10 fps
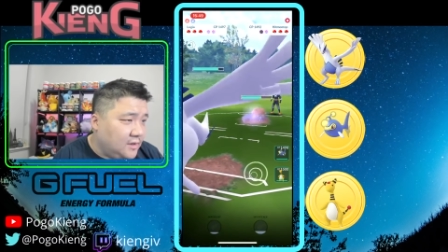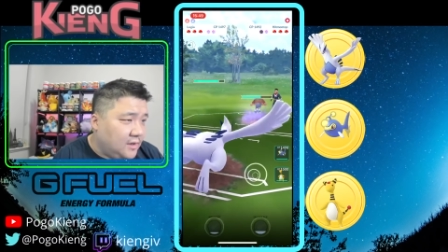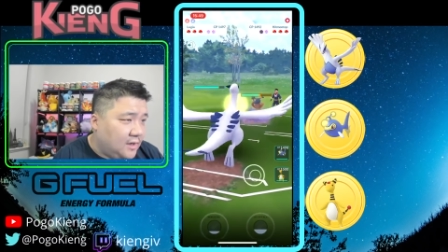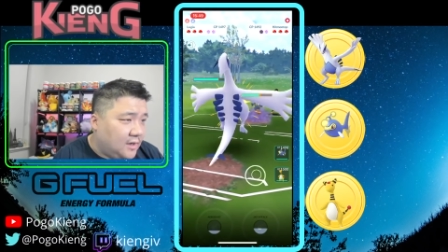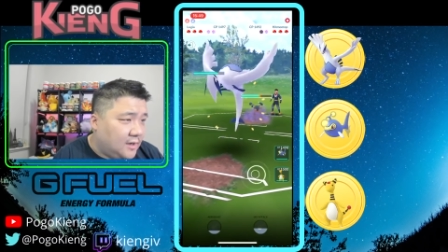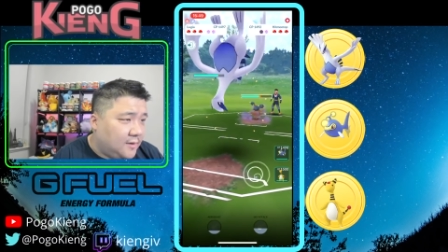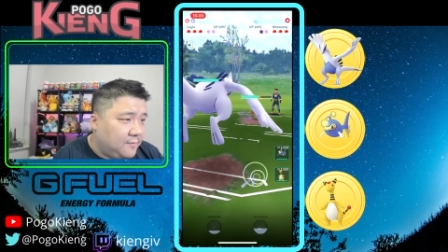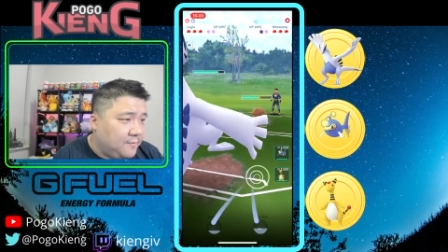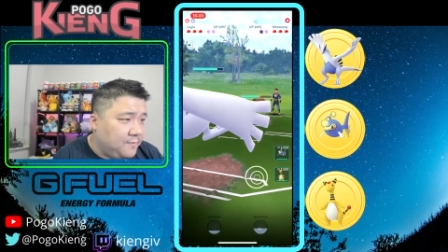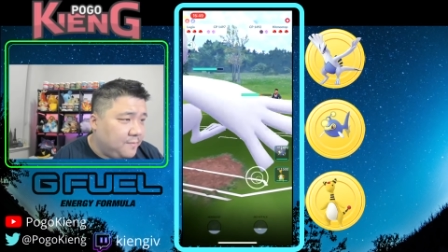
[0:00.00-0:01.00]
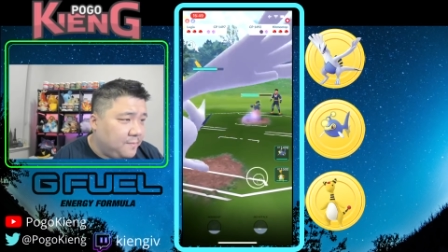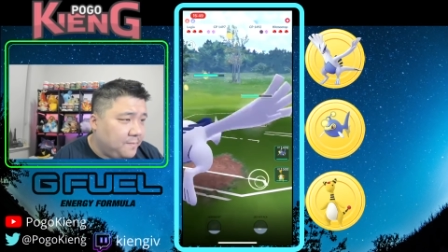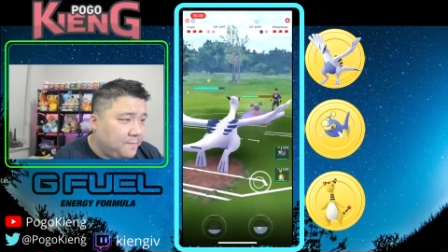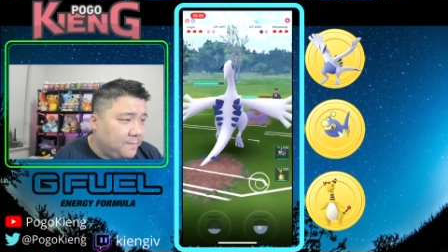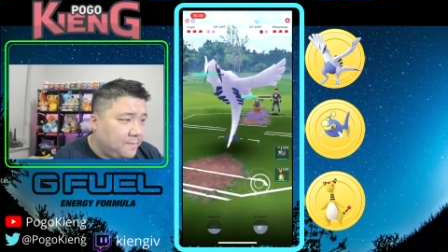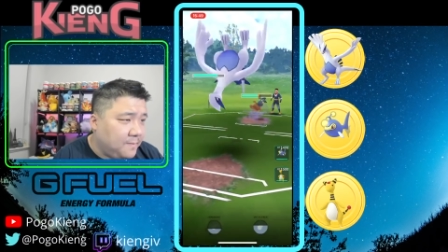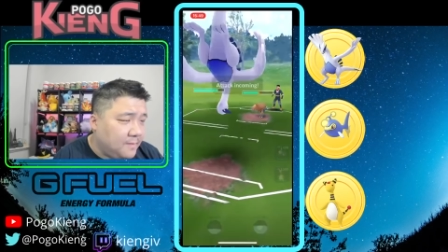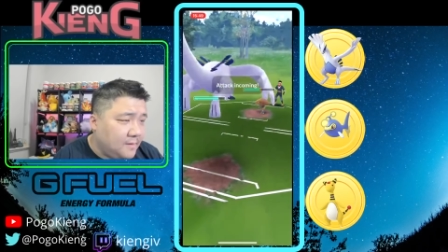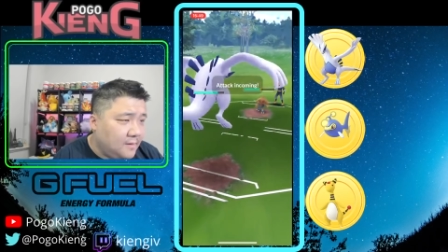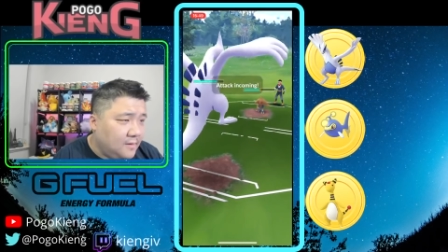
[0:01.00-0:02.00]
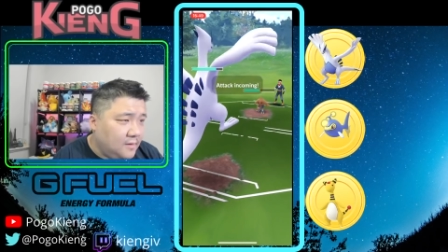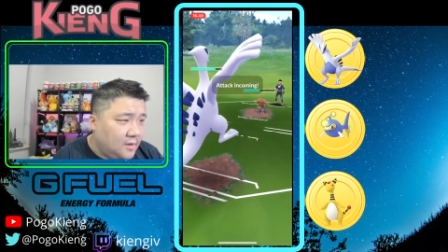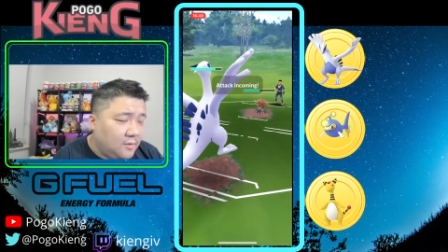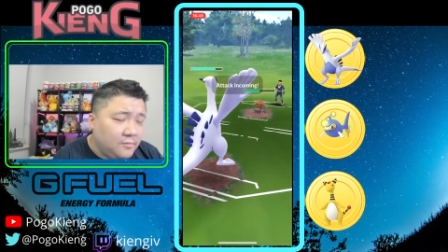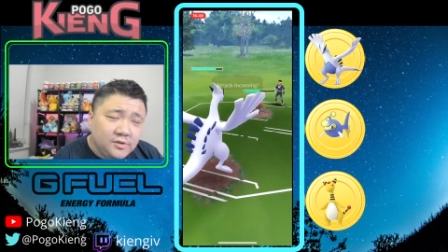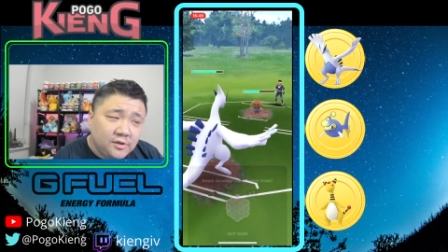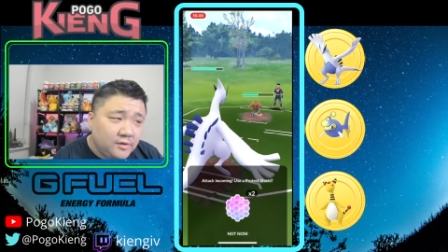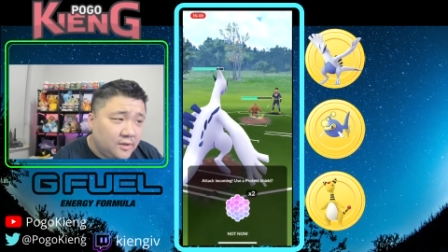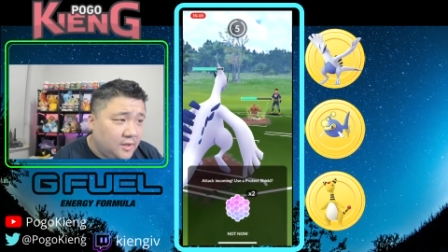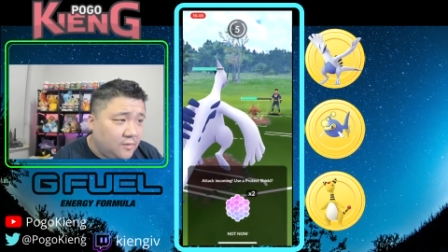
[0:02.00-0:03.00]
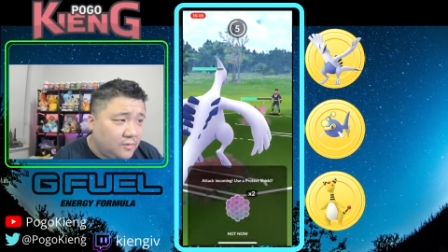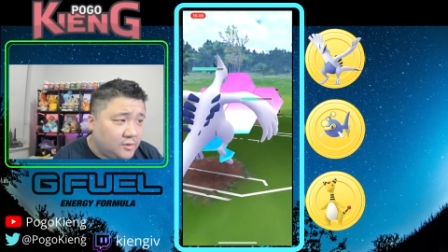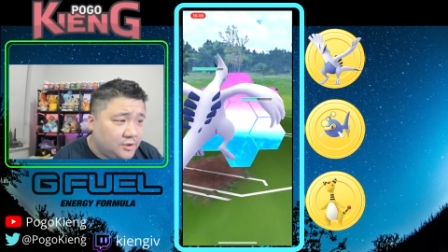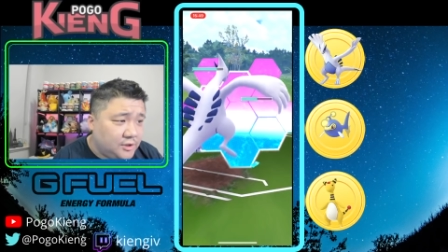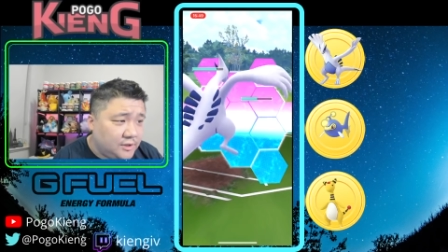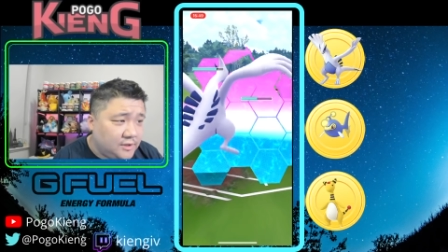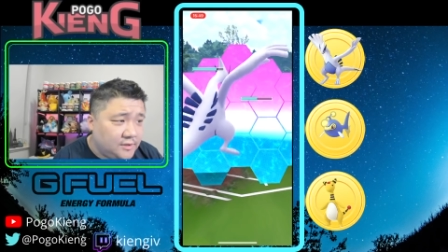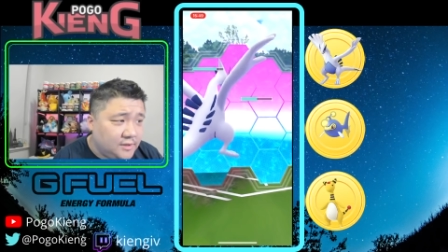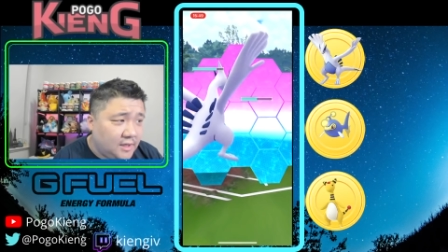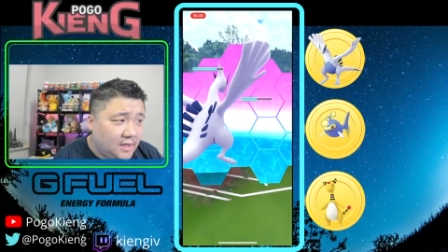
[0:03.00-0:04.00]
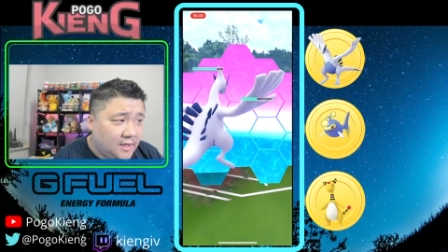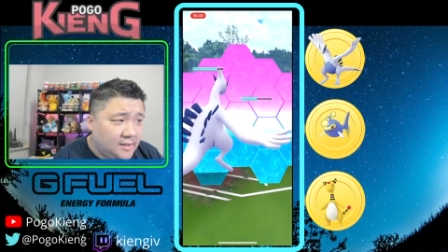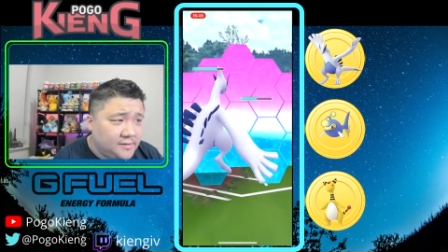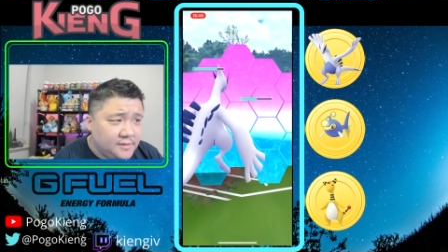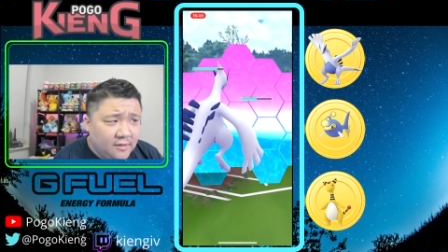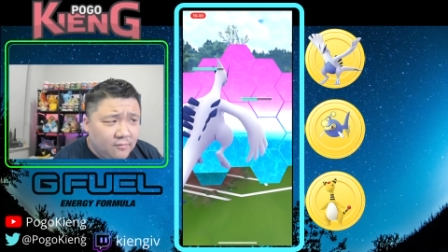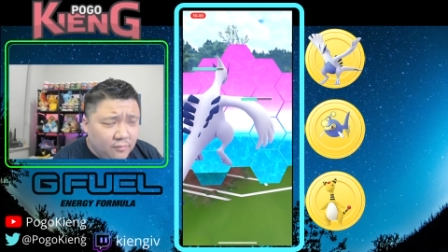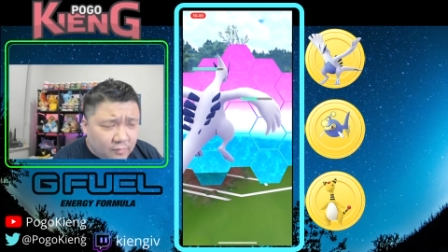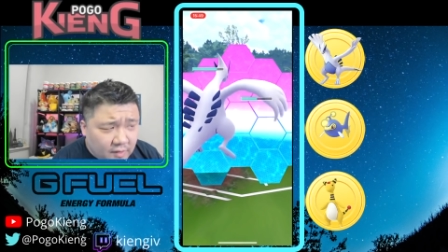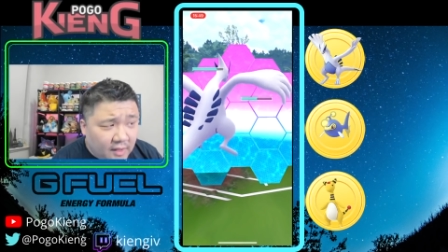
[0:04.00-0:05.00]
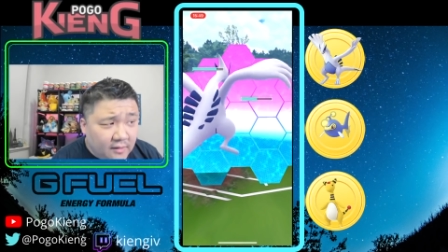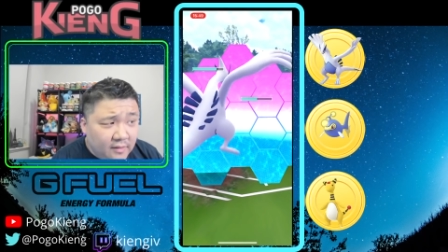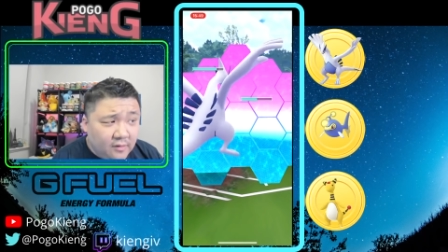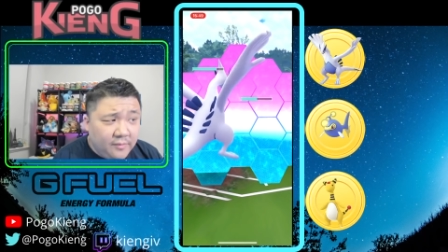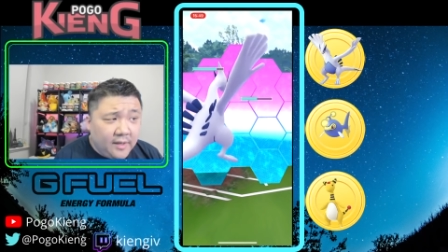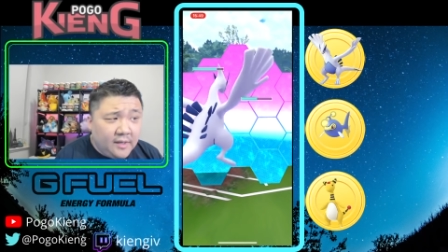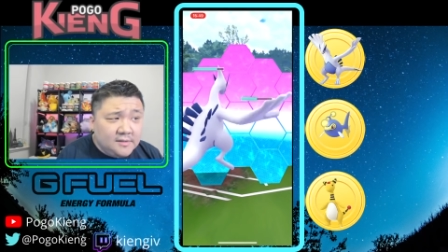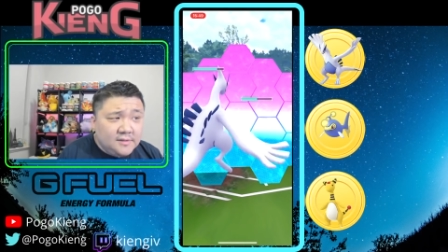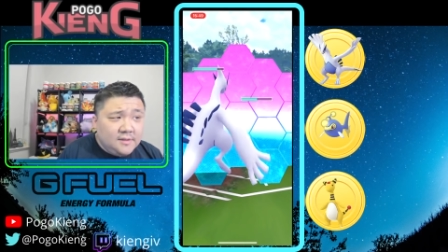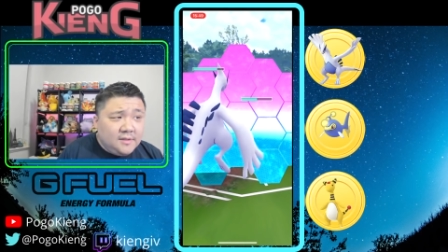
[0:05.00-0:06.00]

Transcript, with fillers: Um, almost certainly will shield because uh, I don't think they'll bait.